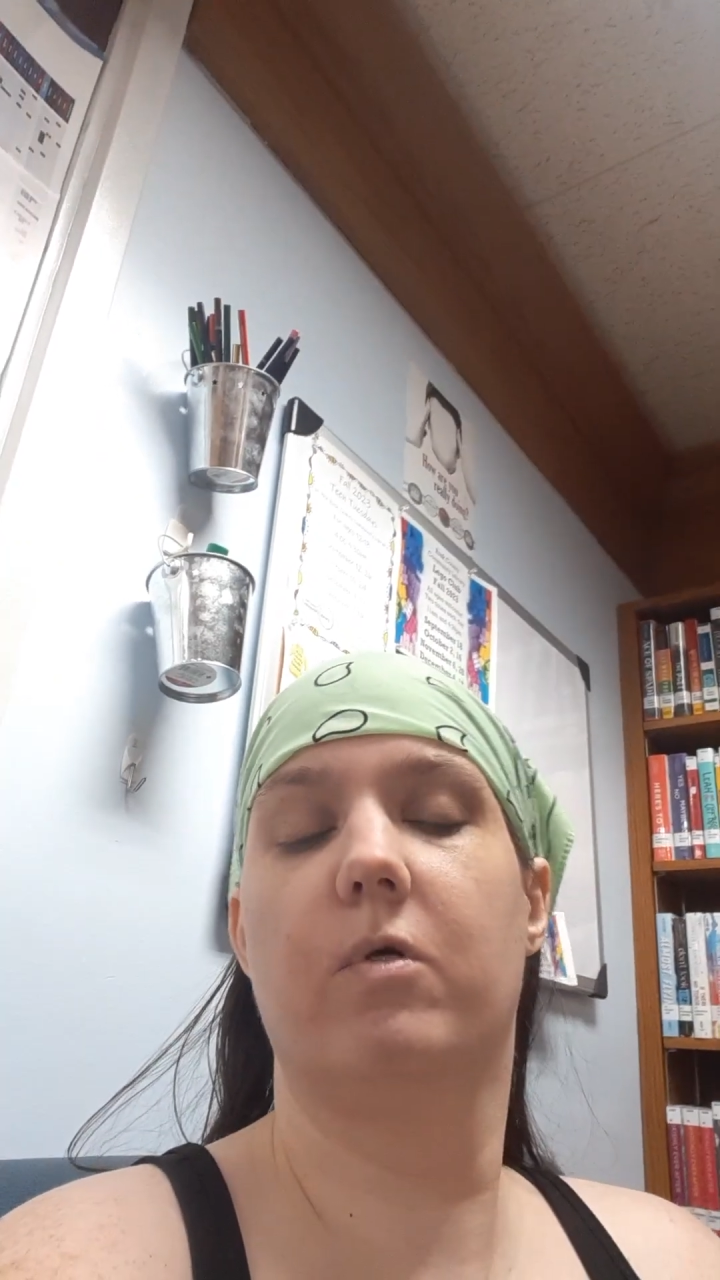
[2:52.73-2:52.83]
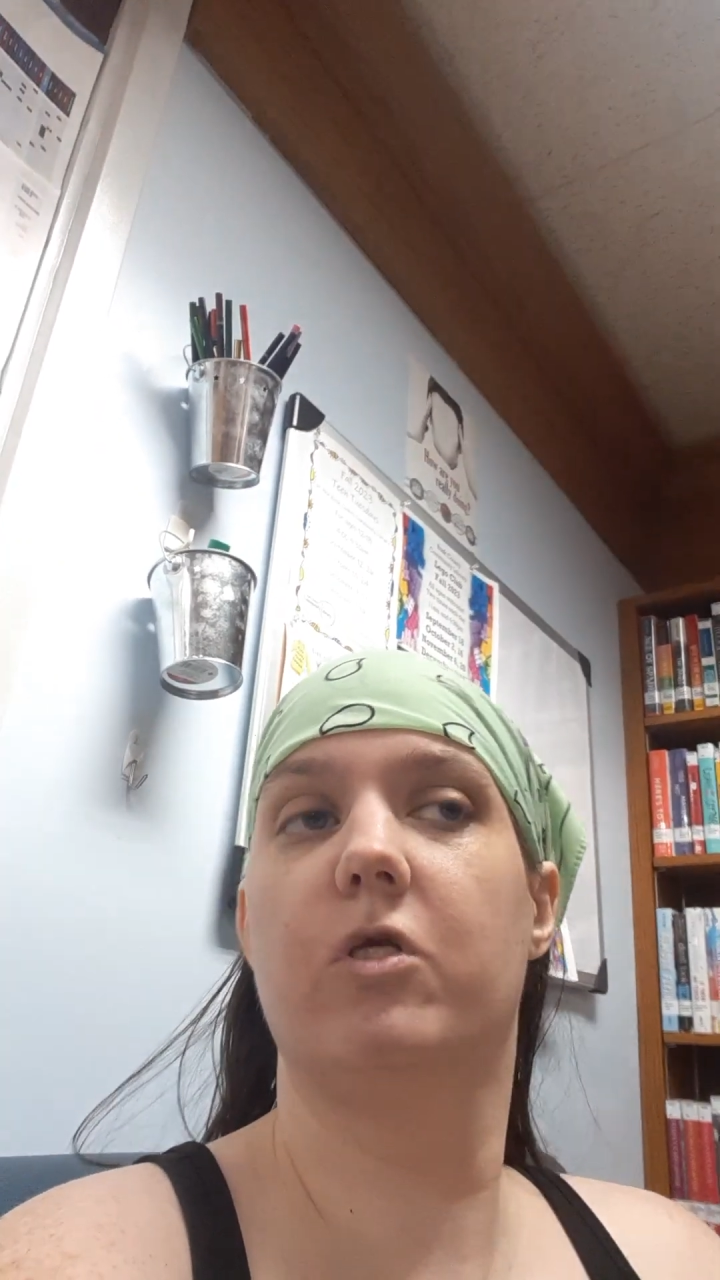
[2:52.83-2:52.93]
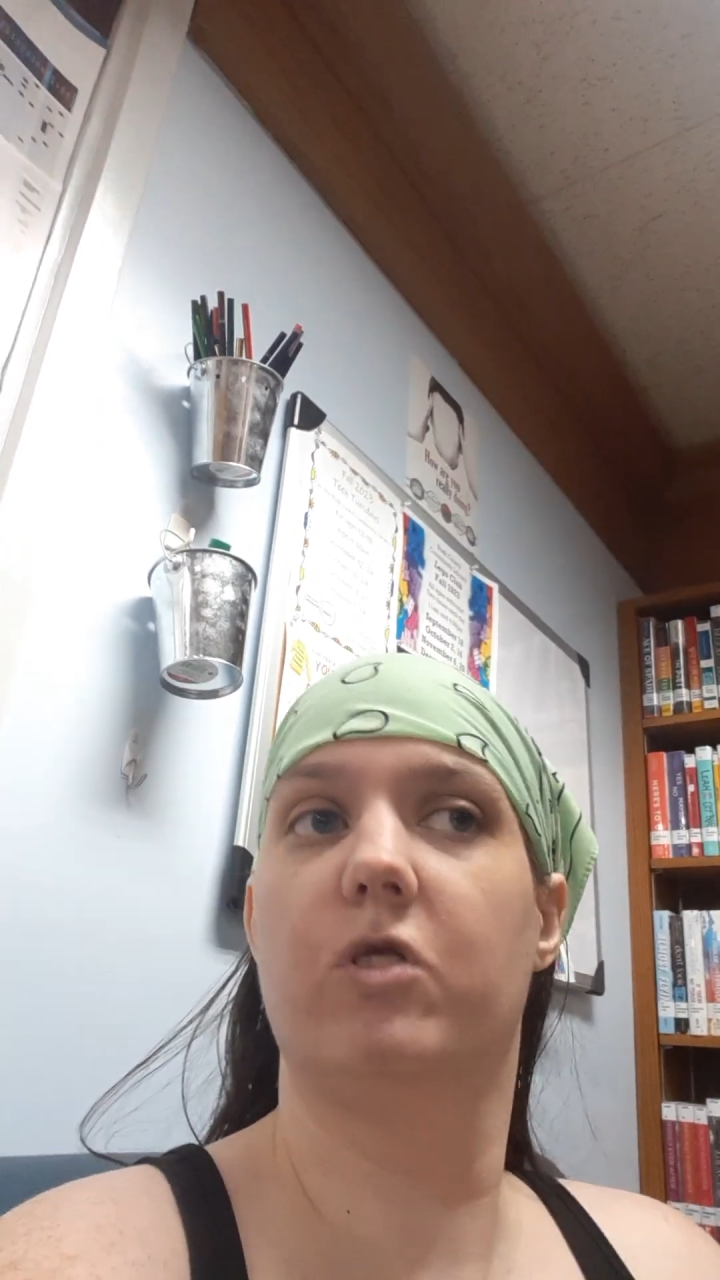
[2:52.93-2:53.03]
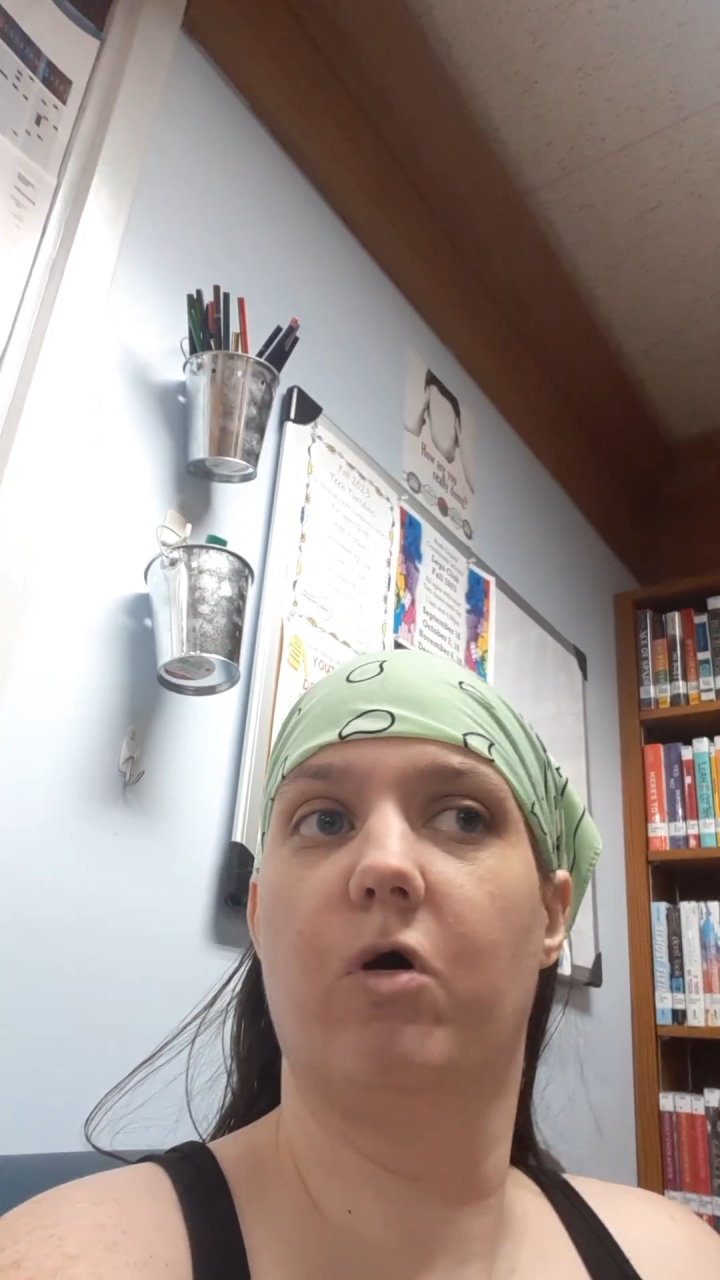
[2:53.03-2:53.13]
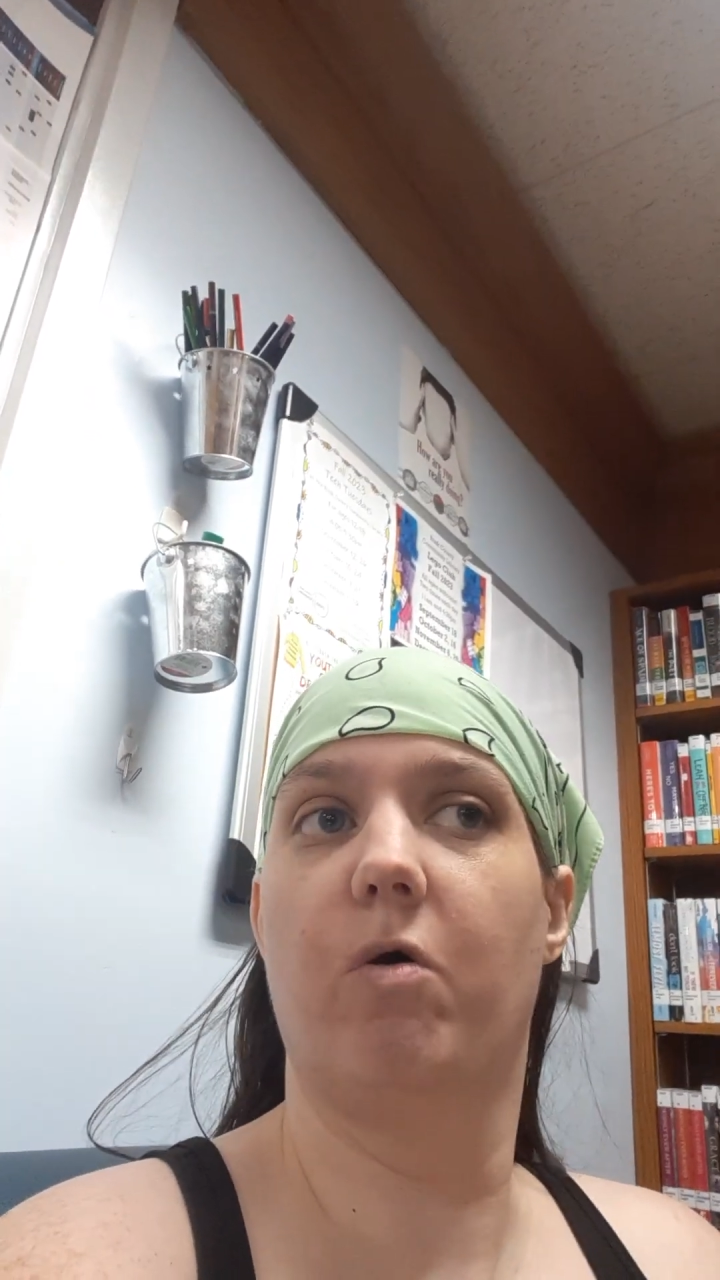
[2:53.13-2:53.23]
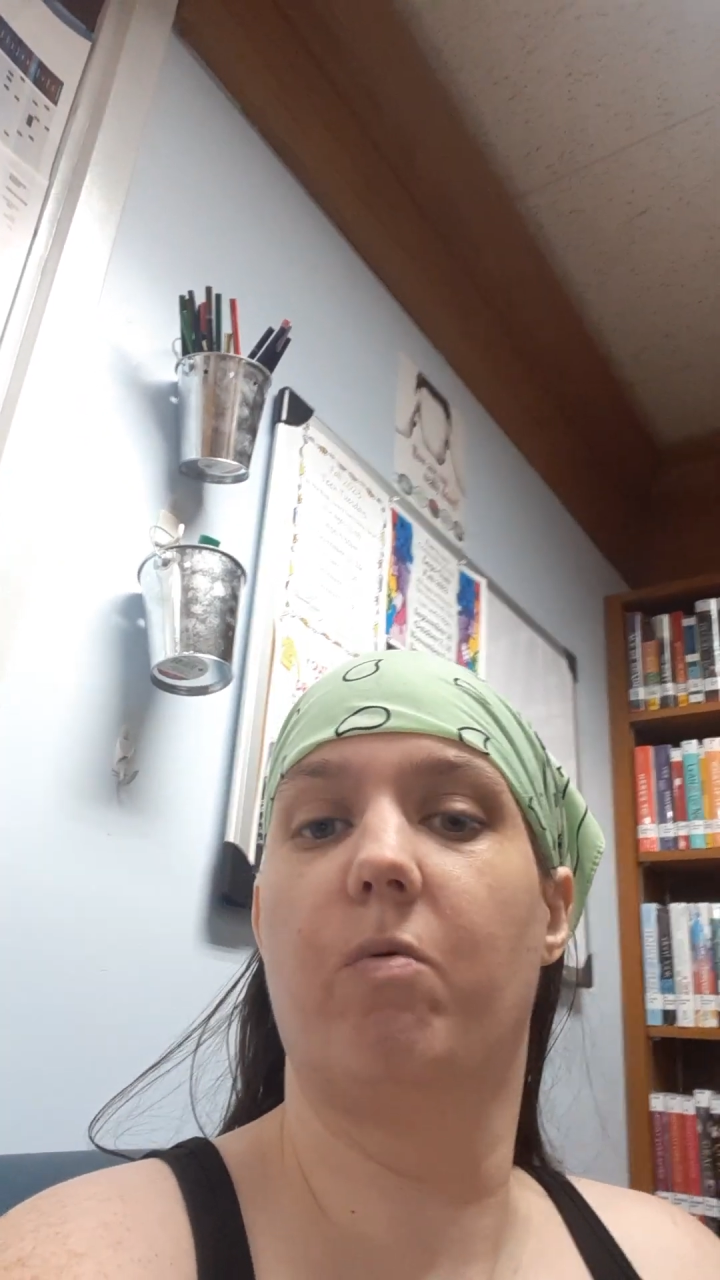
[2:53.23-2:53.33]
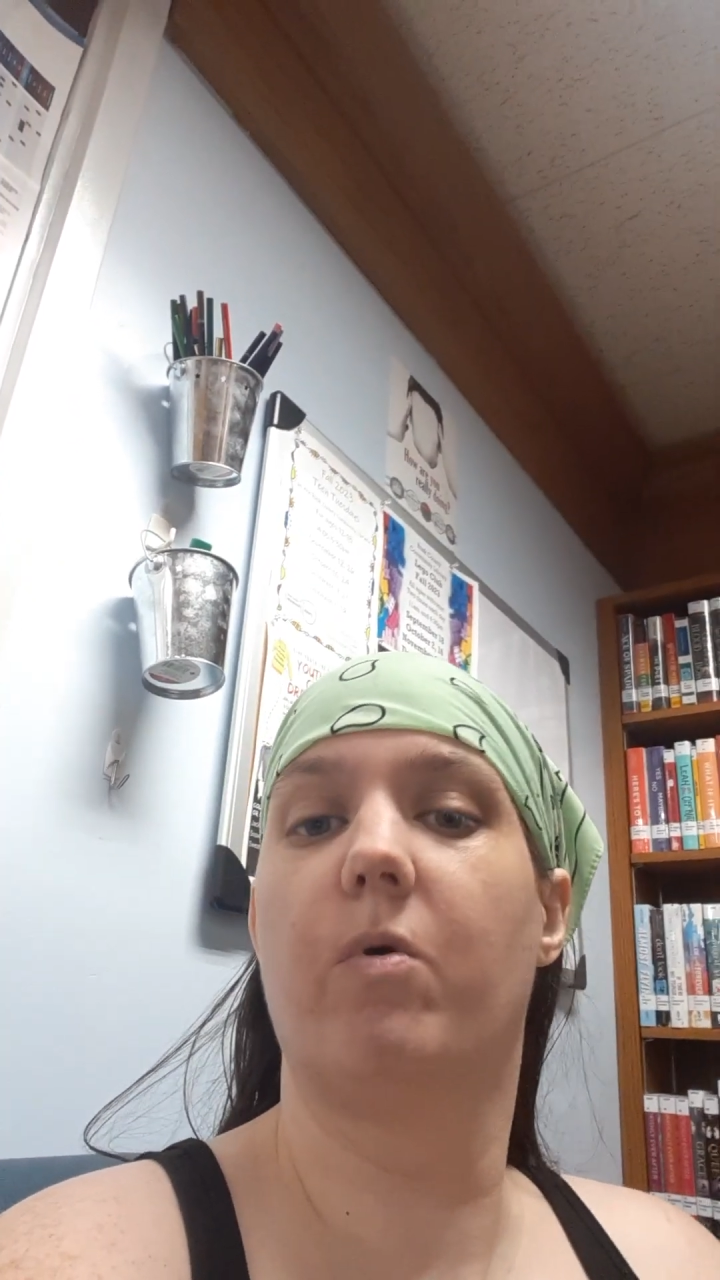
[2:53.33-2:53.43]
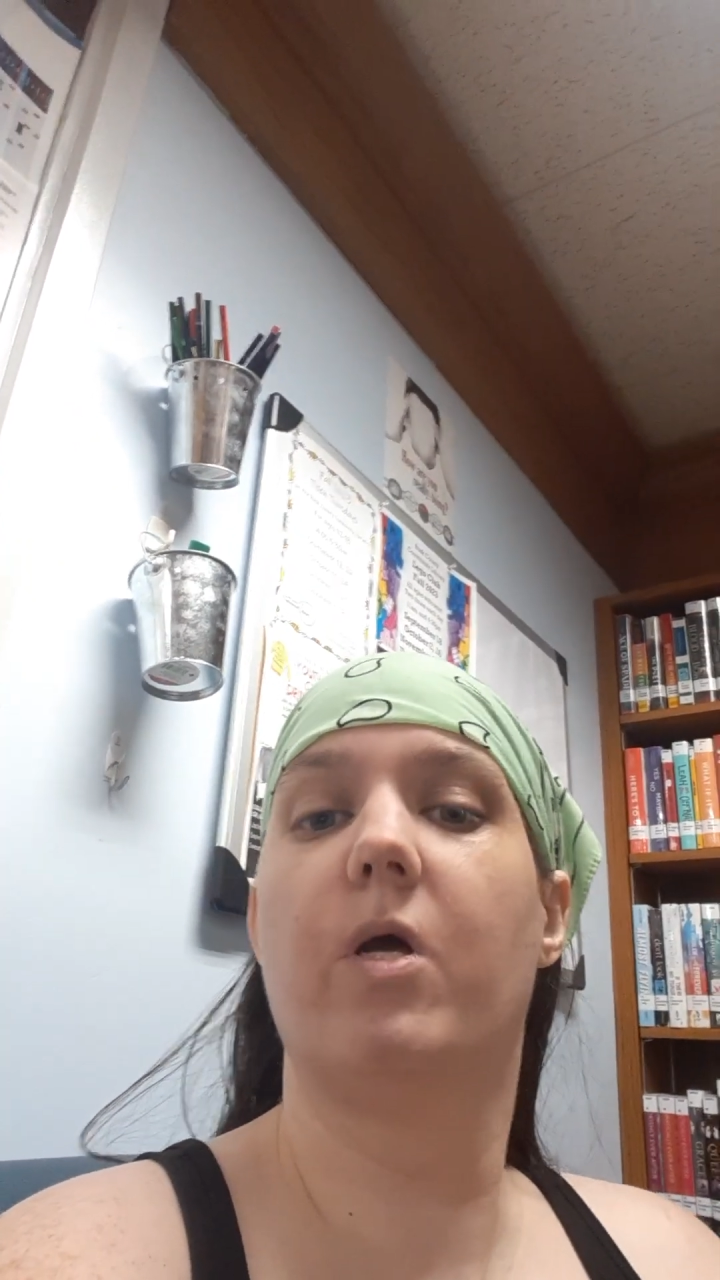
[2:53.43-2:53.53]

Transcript: So,